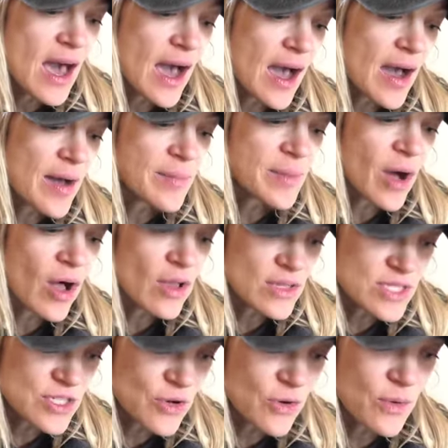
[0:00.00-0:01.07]
Um,
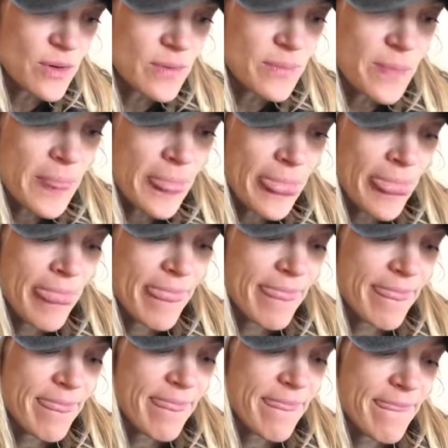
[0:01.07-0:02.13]
also,
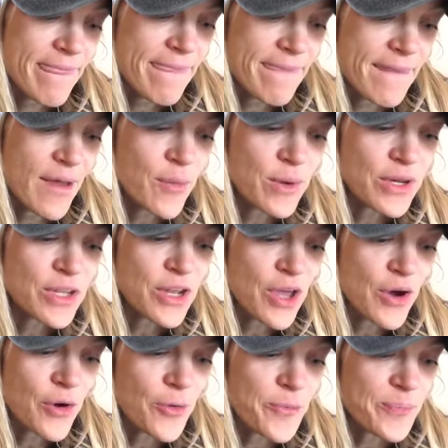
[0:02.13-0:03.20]
I want to
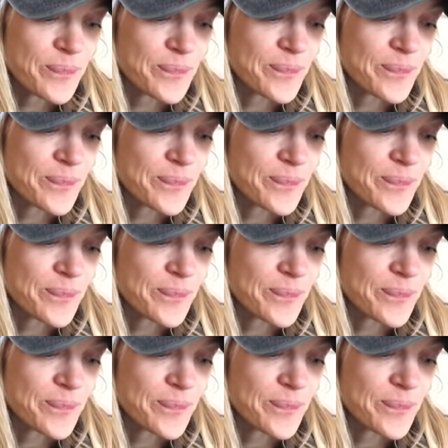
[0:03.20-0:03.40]
know